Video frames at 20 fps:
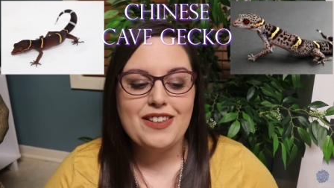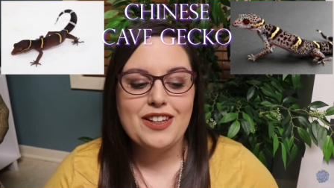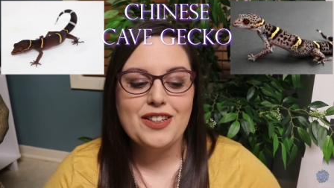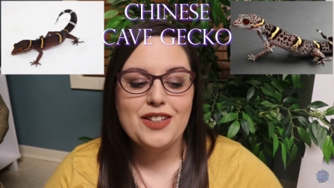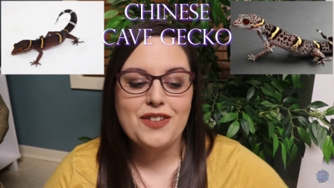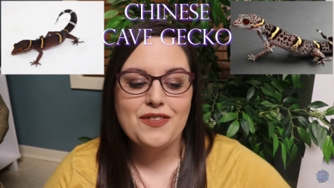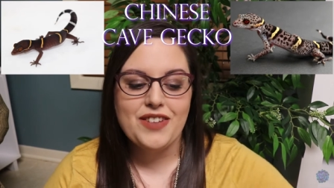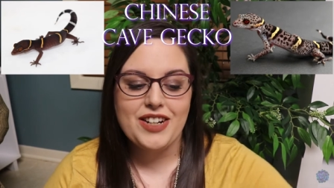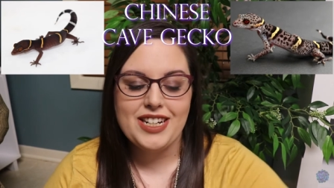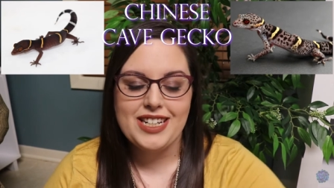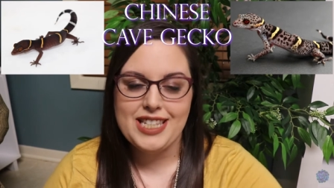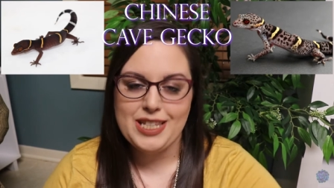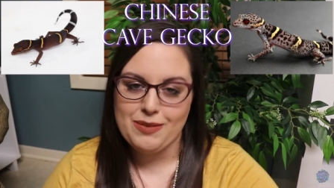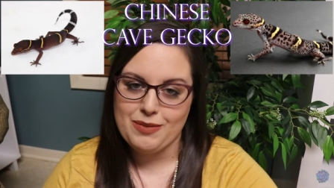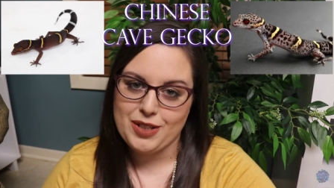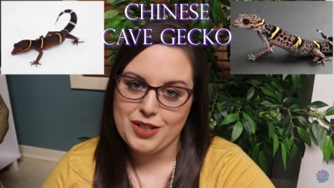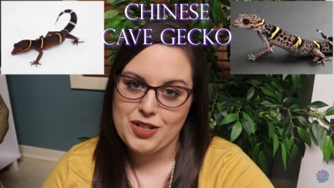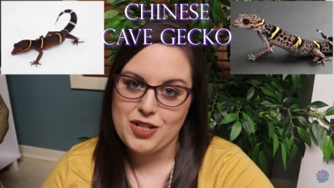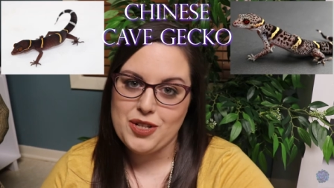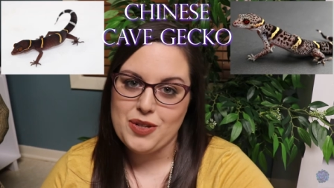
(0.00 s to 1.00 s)
They look very
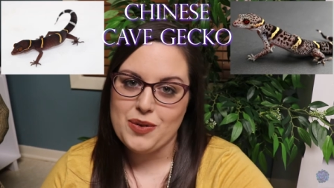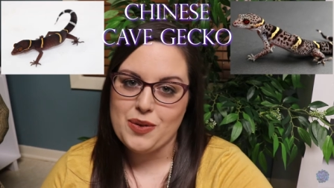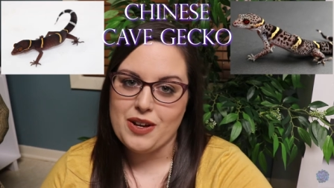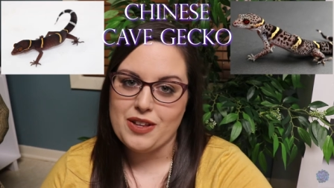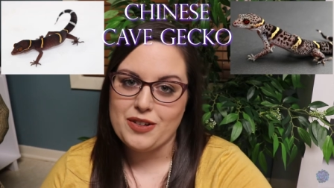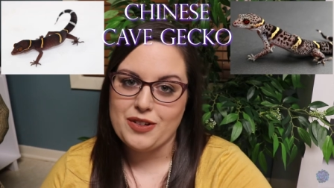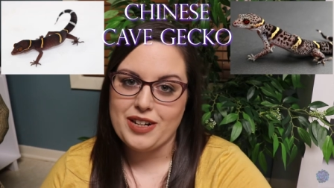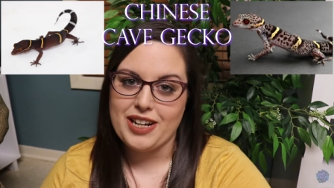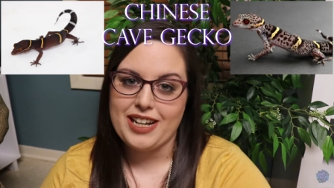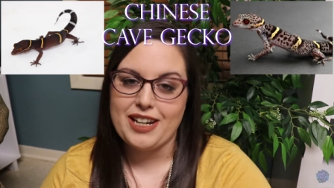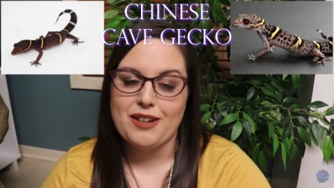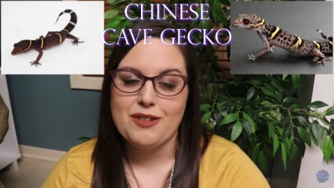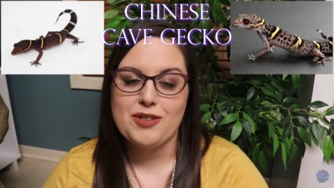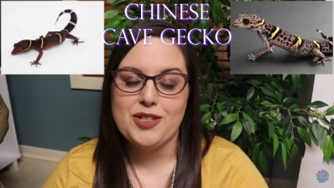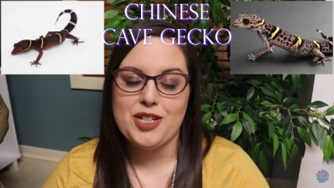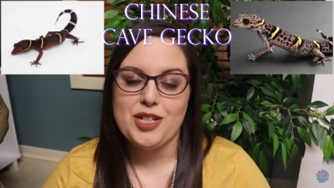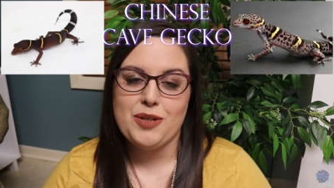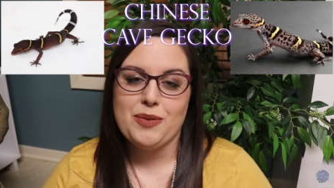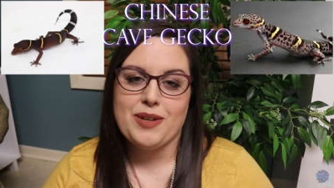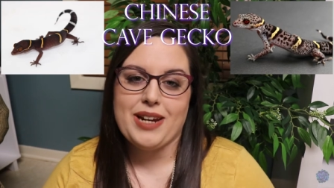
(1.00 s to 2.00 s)
similar to other
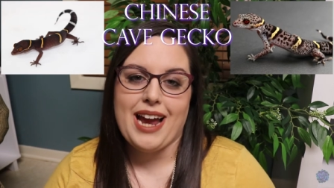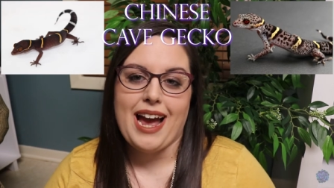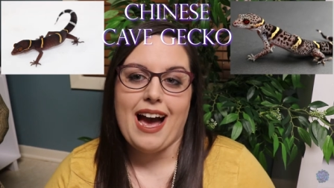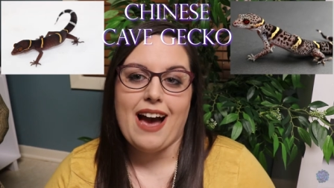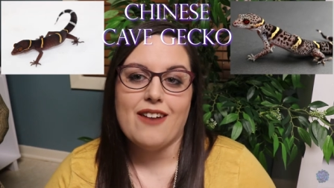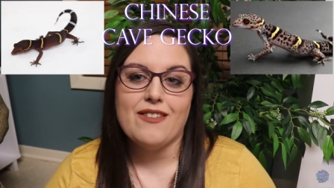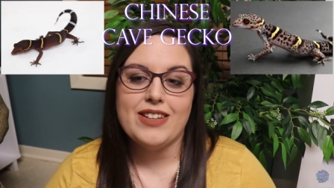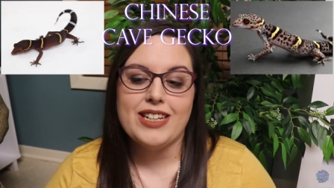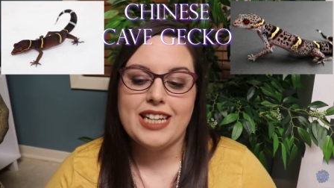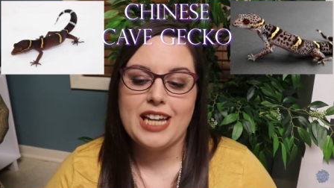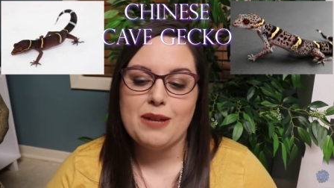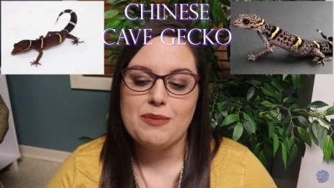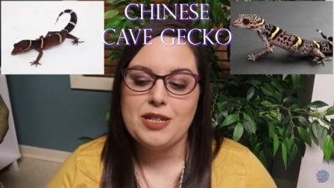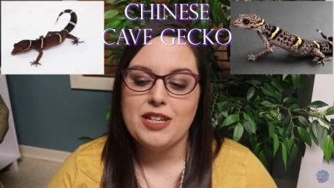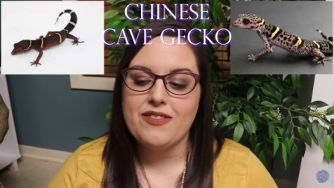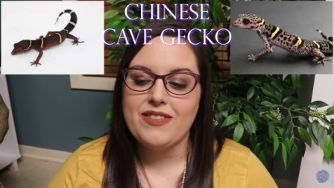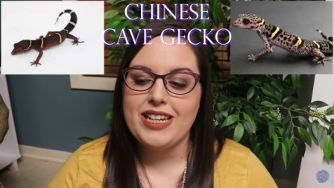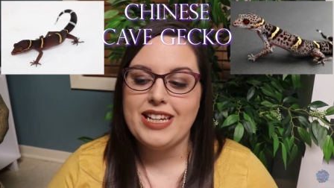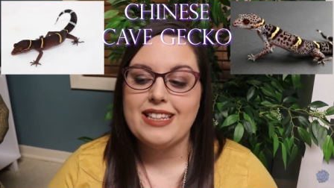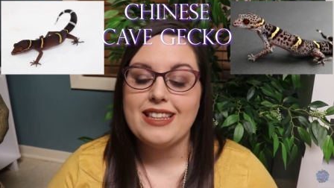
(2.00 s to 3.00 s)
geckos that you would have in
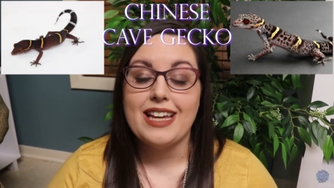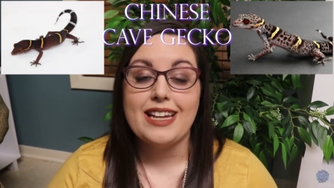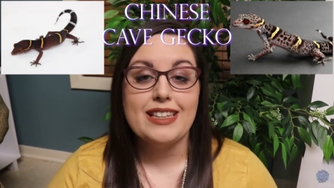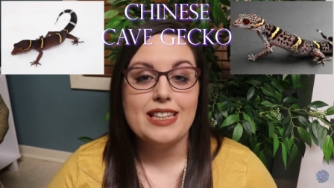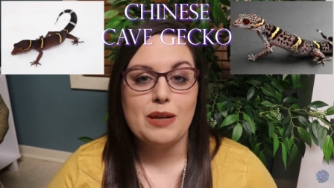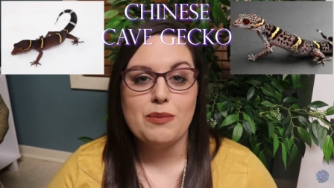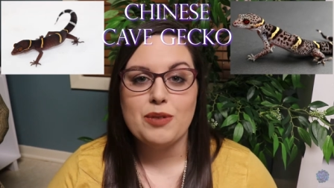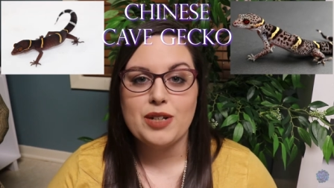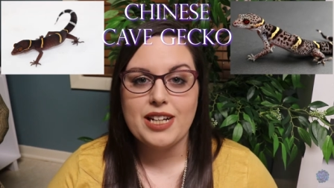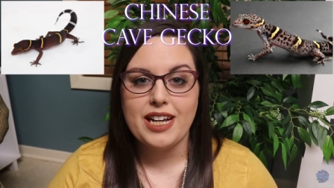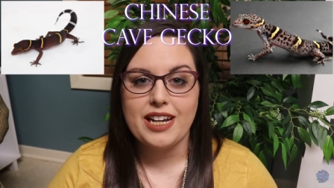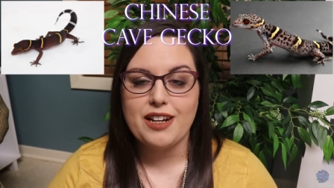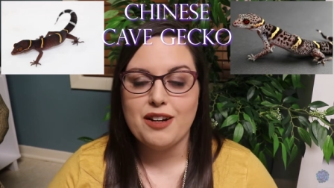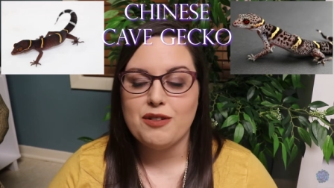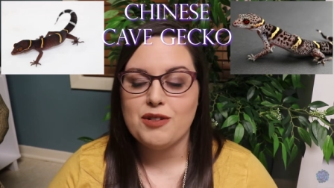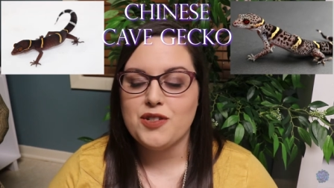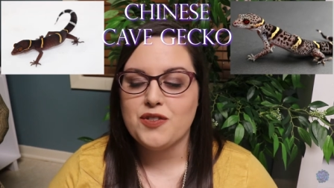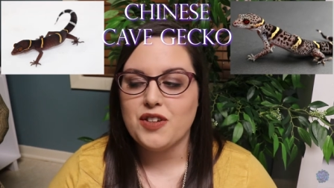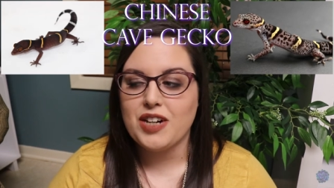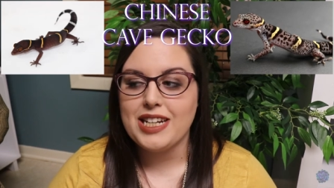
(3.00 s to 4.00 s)
captivity, like leopard
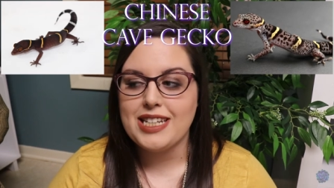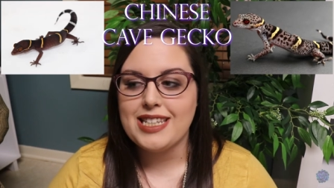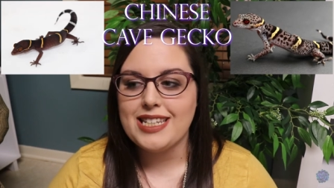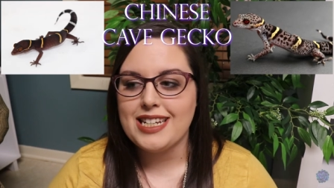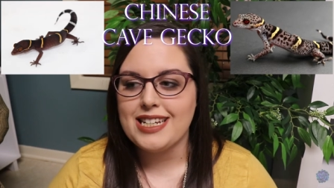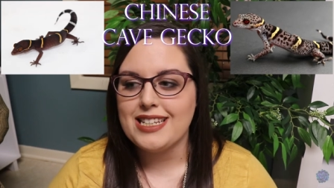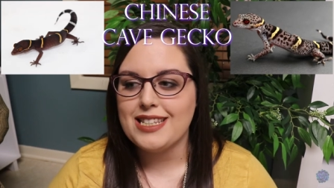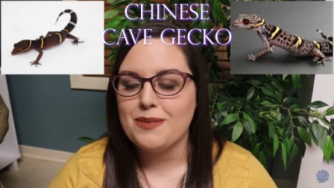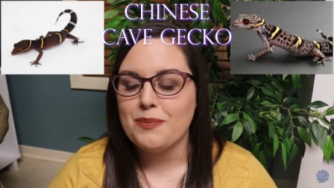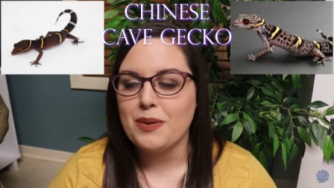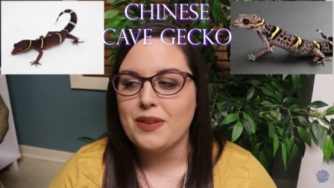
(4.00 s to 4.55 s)
geckos for instance,